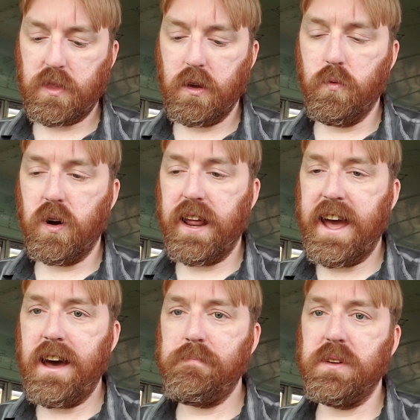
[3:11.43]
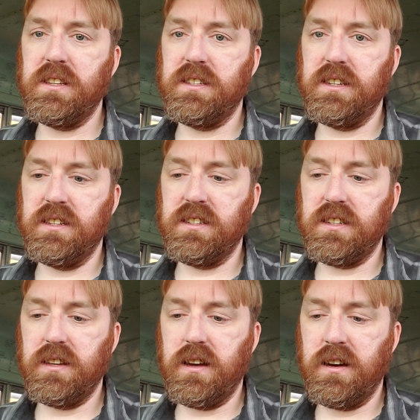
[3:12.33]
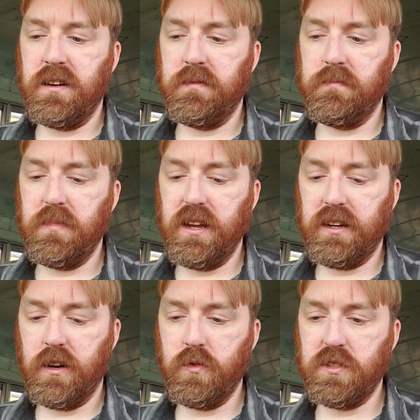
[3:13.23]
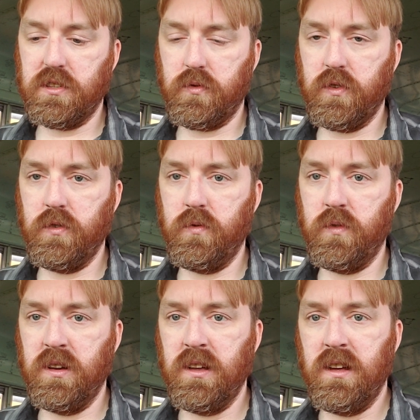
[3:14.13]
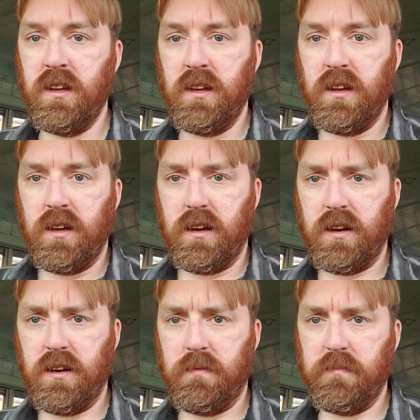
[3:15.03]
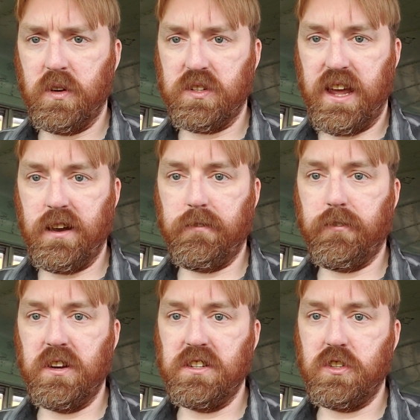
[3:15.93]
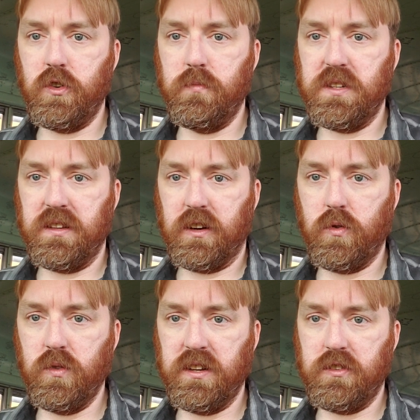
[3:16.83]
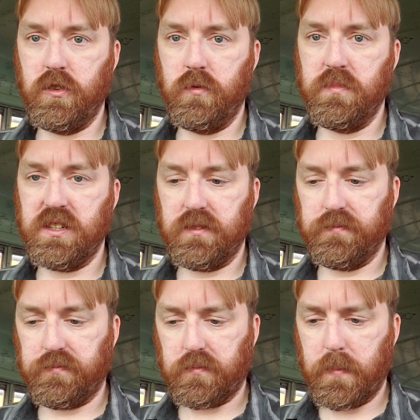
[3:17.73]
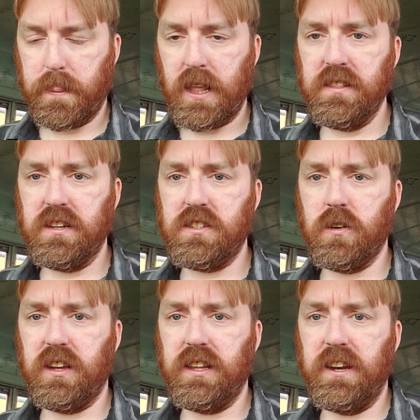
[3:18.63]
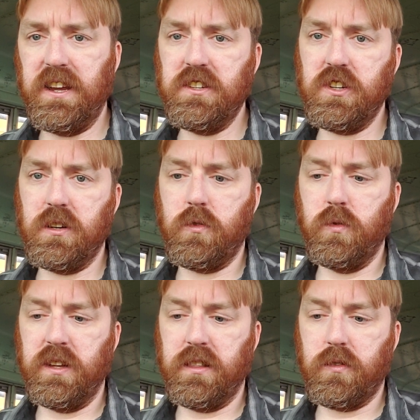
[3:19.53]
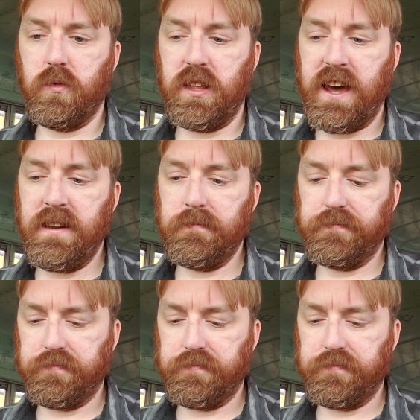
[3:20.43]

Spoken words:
what happens is it goes through, there's antifreeze tubes and they're coolant tubes that circulate engine coolant through that,